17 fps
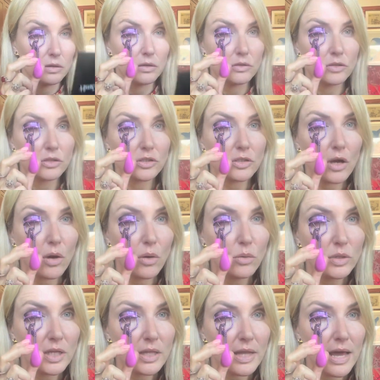Just
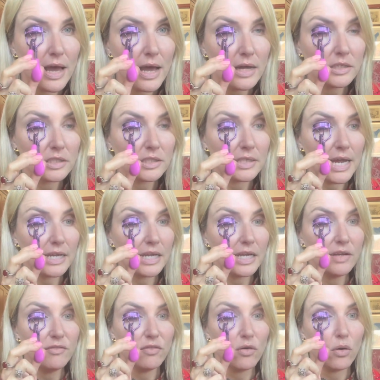hold it there
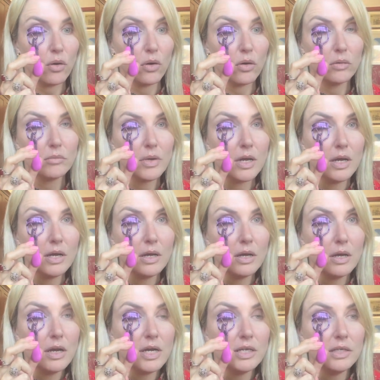steady for,
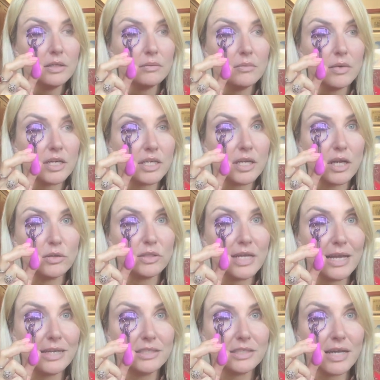I don't know,
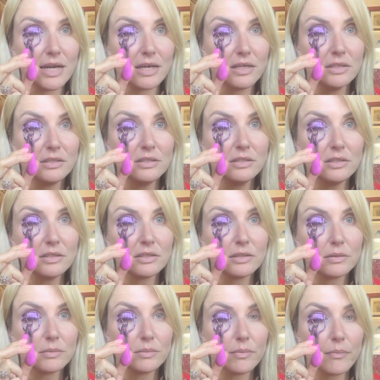10
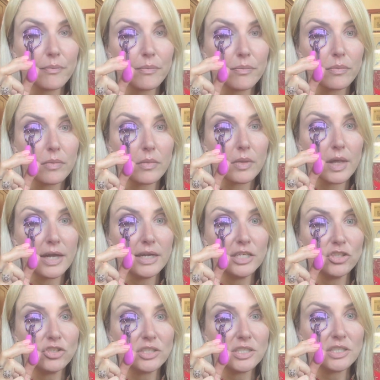seconds. And
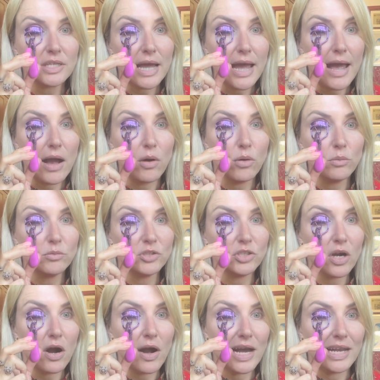it just helps
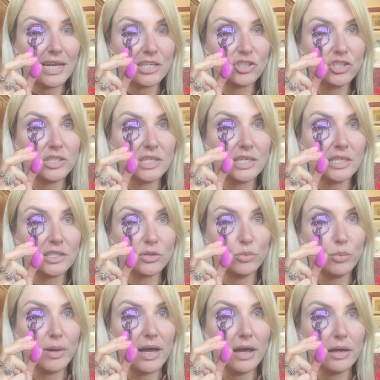your eyelashes a little
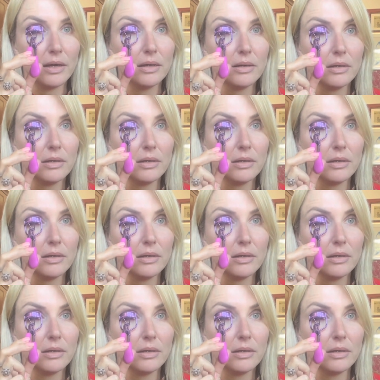bit.